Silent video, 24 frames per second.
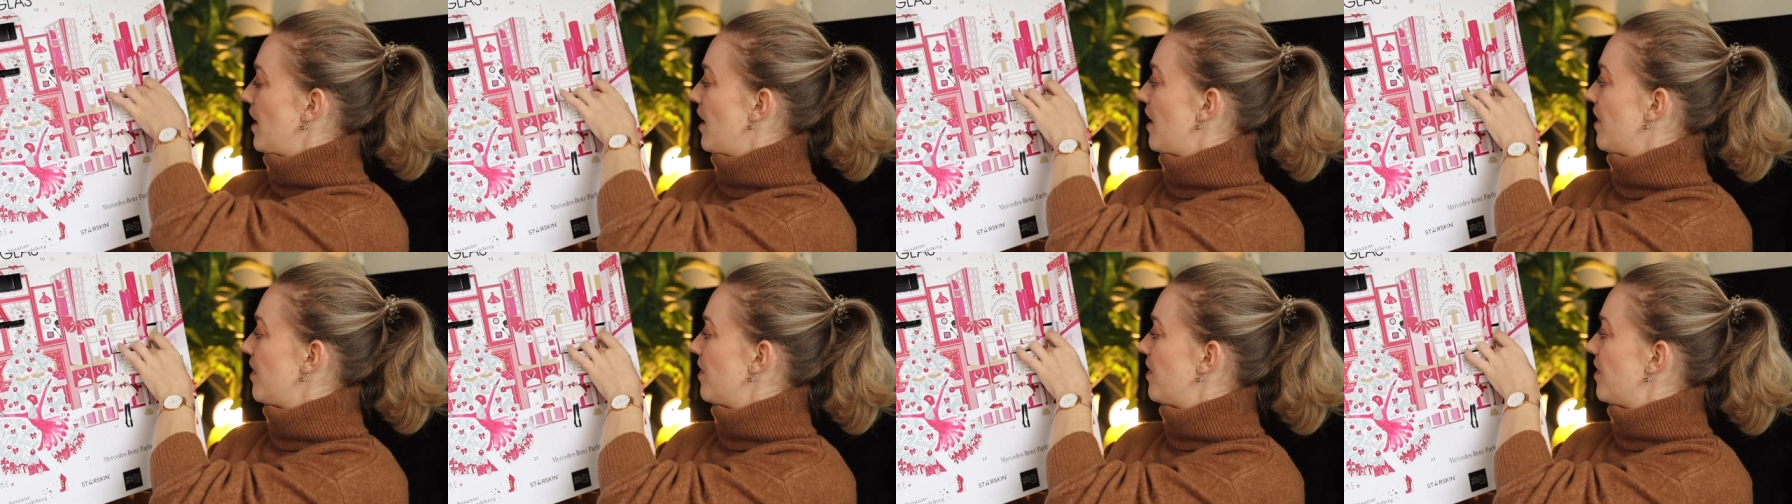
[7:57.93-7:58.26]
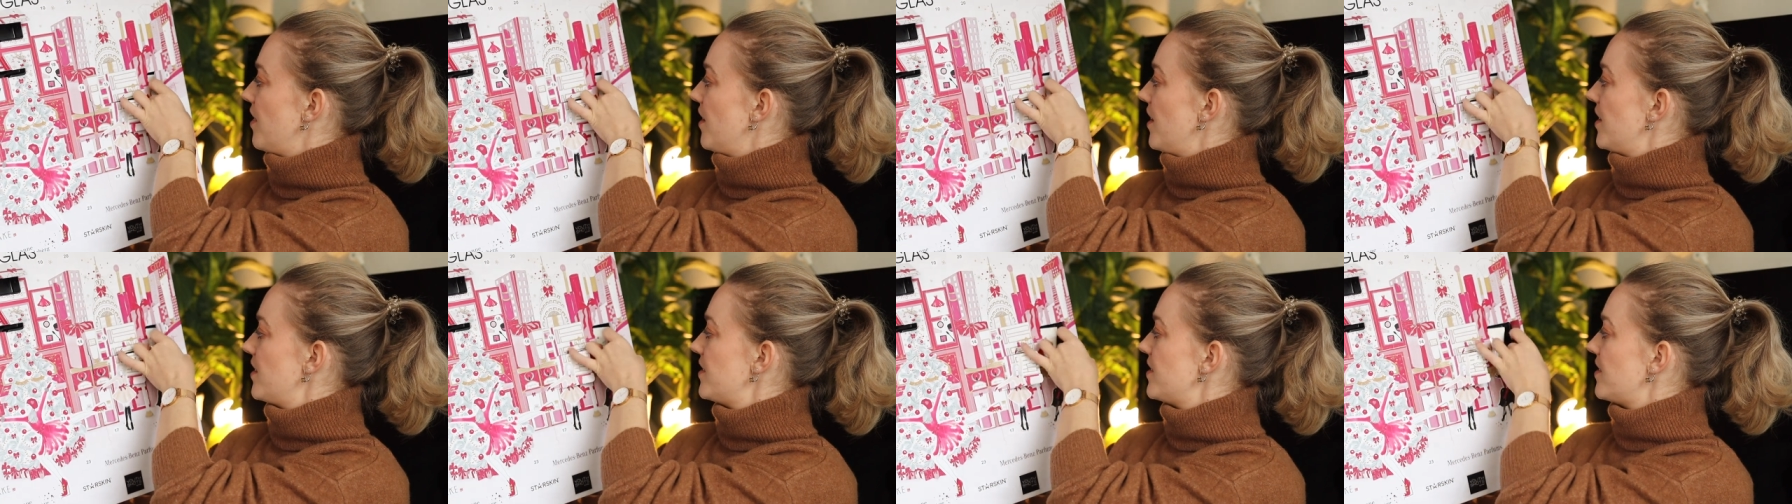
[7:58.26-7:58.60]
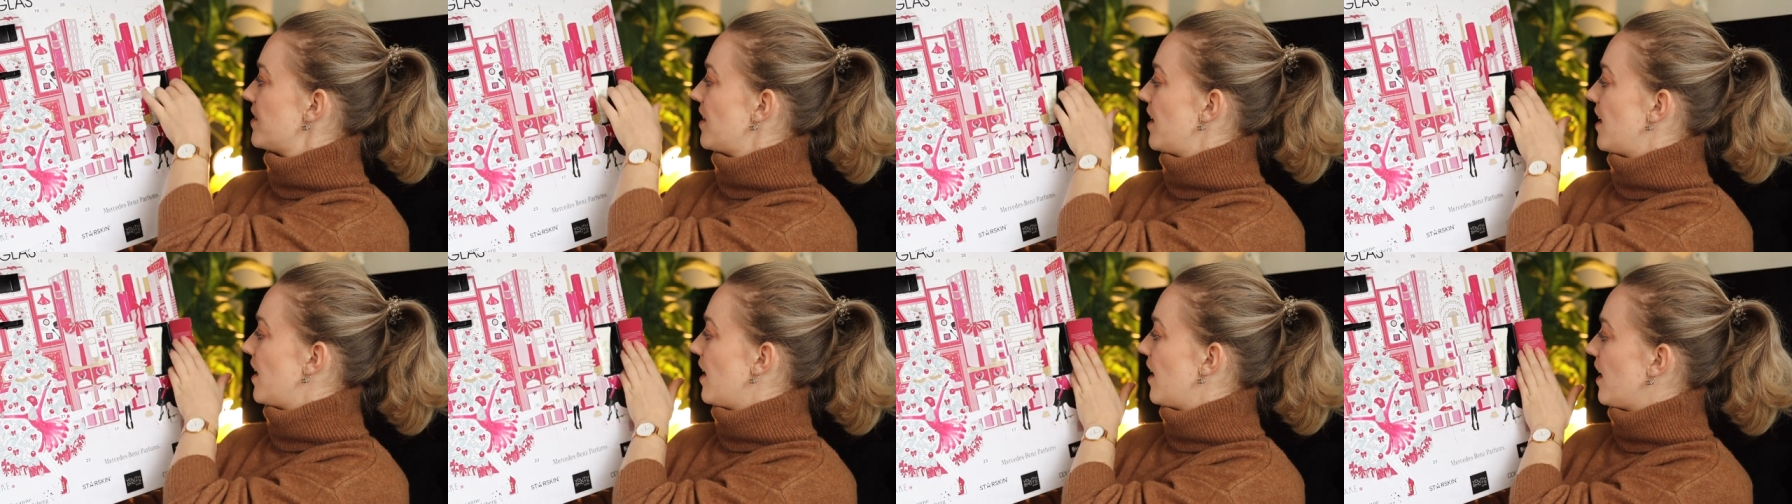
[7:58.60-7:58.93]
And
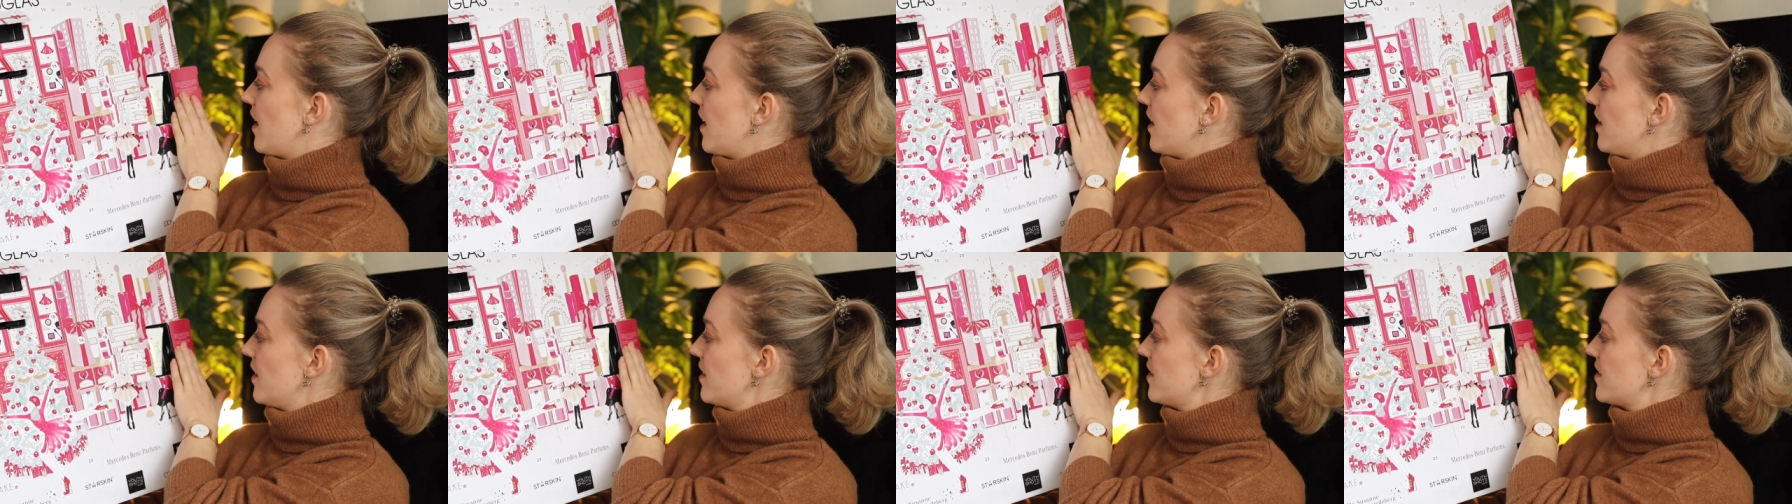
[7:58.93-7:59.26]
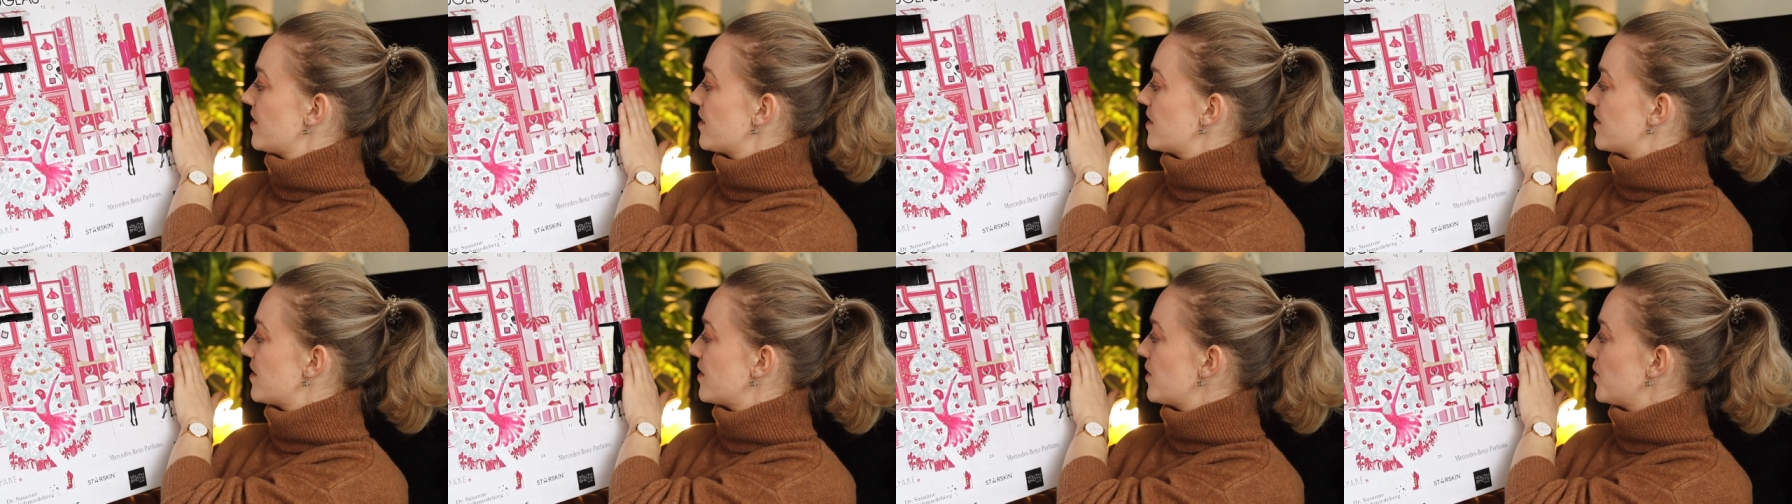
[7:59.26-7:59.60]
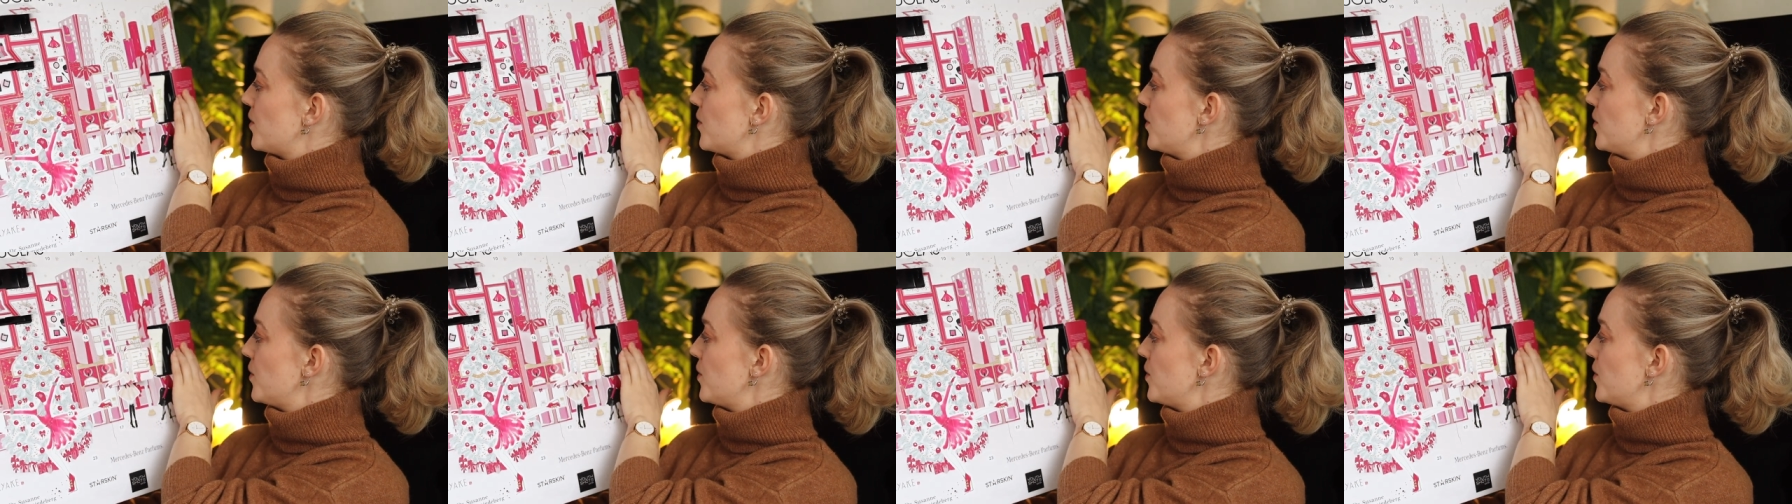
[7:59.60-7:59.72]
this is,